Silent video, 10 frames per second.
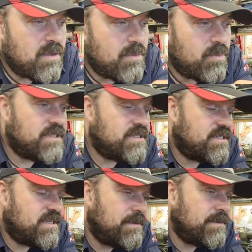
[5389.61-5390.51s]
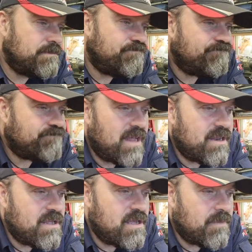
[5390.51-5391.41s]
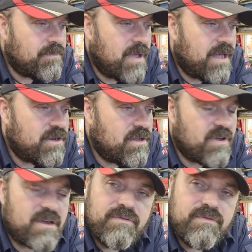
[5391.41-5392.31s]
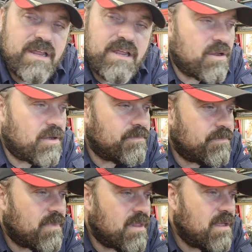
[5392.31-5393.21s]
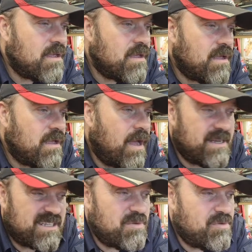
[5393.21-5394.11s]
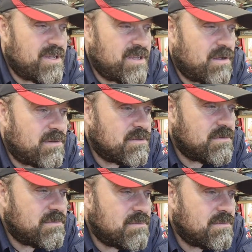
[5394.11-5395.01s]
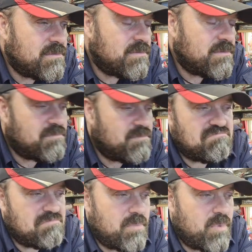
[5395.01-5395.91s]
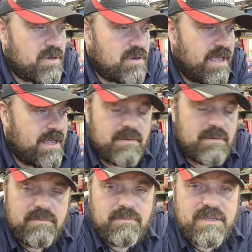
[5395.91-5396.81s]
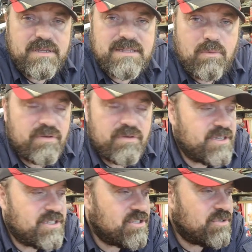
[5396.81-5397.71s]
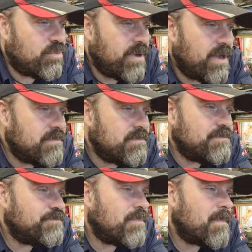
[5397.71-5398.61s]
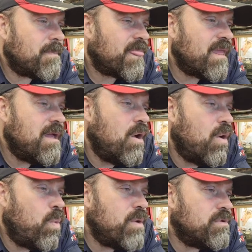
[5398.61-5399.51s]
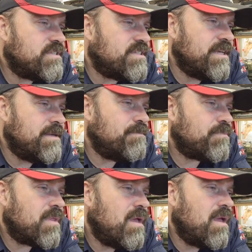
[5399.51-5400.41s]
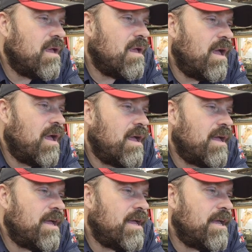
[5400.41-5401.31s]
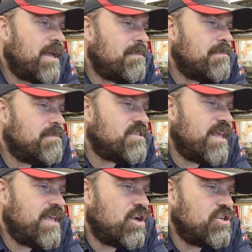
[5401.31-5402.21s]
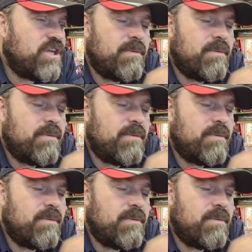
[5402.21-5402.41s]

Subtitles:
but I don't know. I don't know if I can fit it in or not. And it's going to be really cold. But hey, isn't that what adventures are all about? We will see. So there you go, Jim.